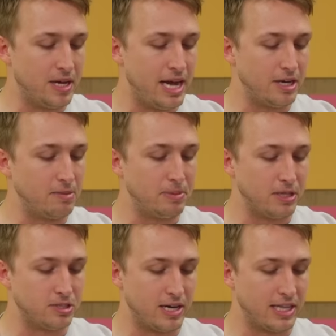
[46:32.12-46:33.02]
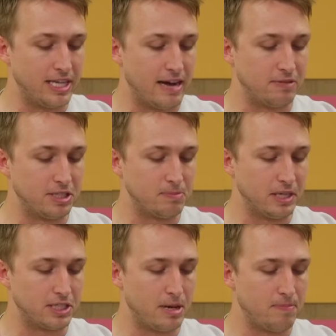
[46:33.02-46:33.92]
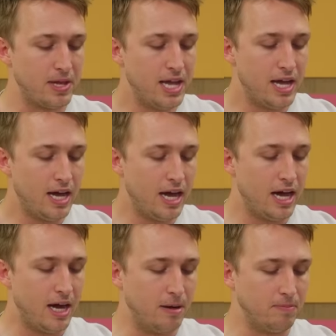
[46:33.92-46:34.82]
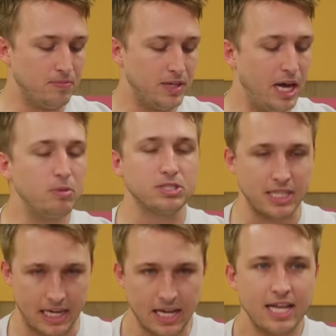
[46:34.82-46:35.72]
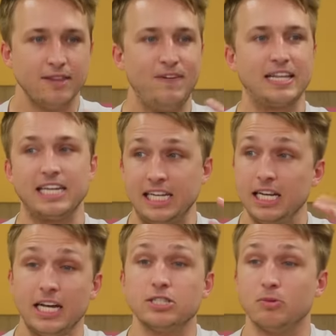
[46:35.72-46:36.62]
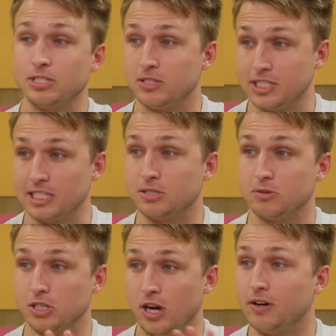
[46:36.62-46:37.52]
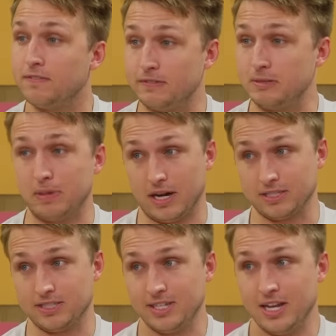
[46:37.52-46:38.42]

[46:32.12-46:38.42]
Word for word: behind on bills or anything after this mix-up. I will say, the fact that his original intention was 150 bucks.